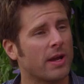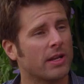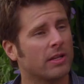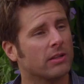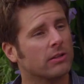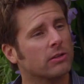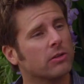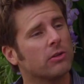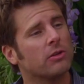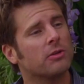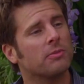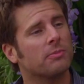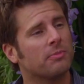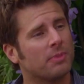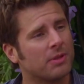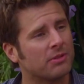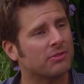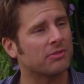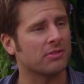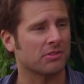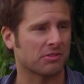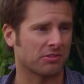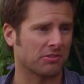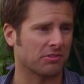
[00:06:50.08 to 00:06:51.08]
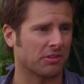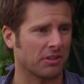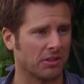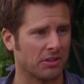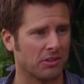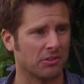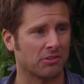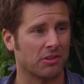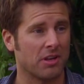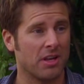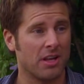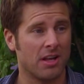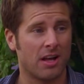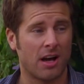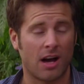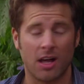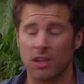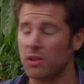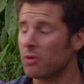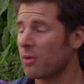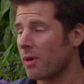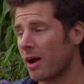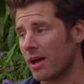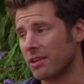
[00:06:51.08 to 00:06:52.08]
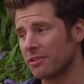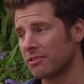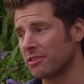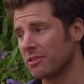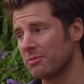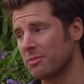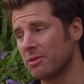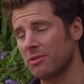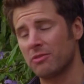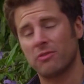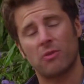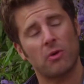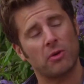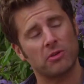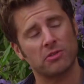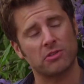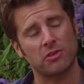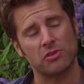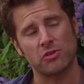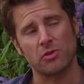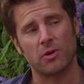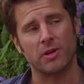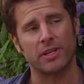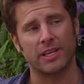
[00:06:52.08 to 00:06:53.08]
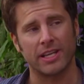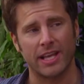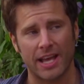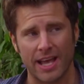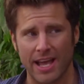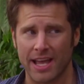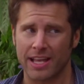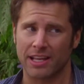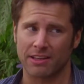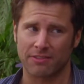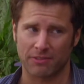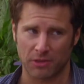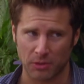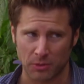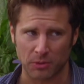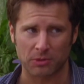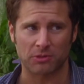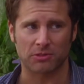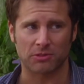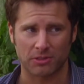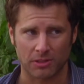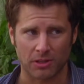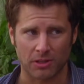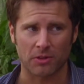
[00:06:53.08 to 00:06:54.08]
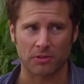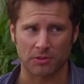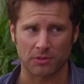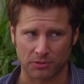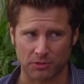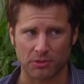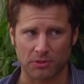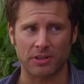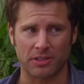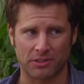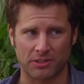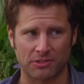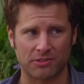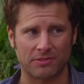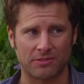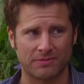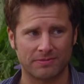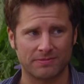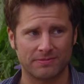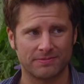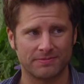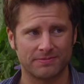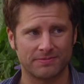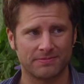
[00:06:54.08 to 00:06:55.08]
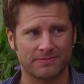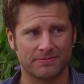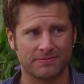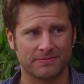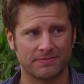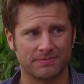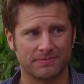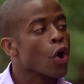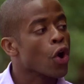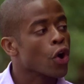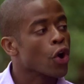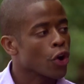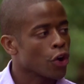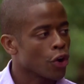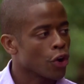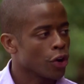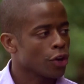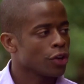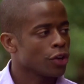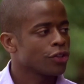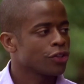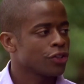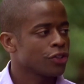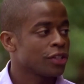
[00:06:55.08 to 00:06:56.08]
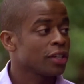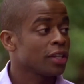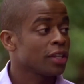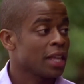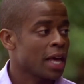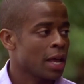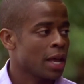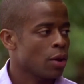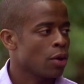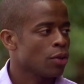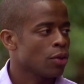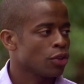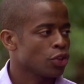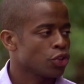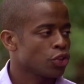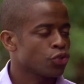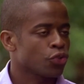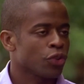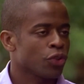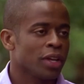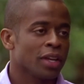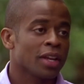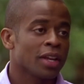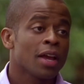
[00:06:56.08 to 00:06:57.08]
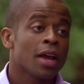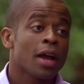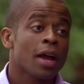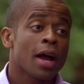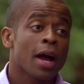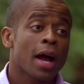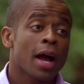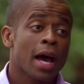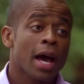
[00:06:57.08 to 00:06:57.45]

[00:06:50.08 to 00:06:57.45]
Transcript: as a way to learn business skills. Otherwise, he'd be forced to join a gang if he was still on the streets. If were still out on the street,